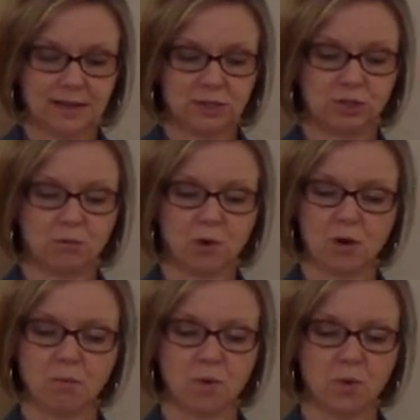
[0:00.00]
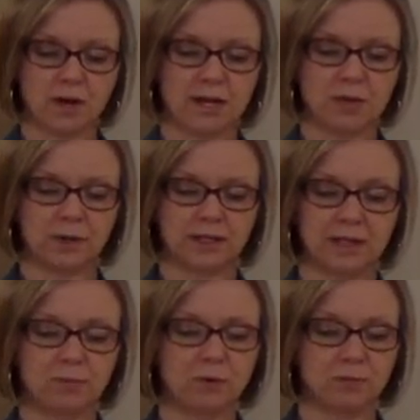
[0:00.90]
Tomorrow morning he would
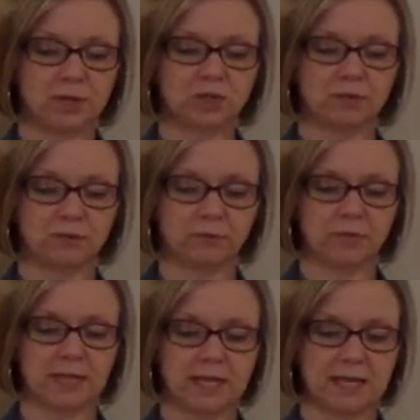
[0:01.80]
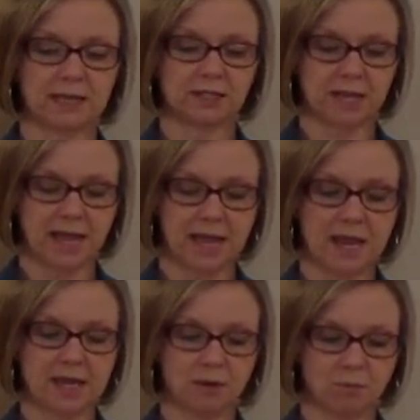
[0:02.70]
get permission from the king to
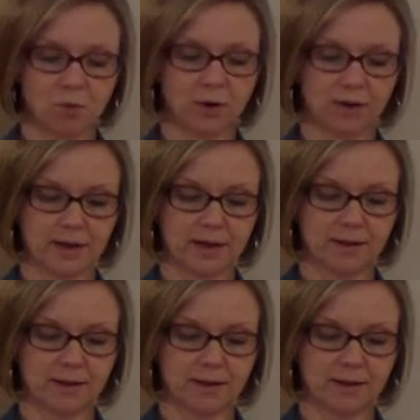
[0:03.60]
hang Mordecai.